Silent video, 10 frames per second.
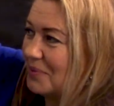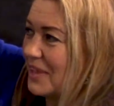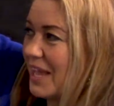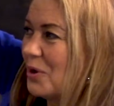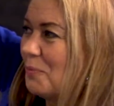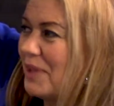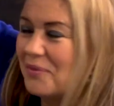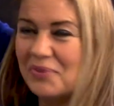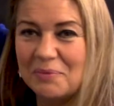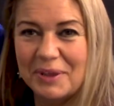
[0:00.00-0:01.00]
I hope you have
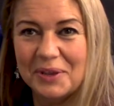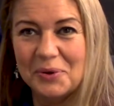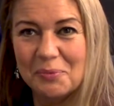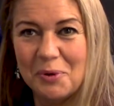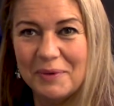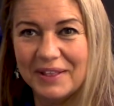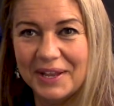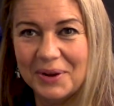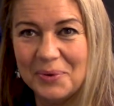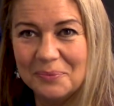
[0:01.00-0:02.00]
fun making your mobile at
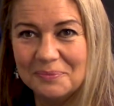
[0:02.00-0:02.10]
home.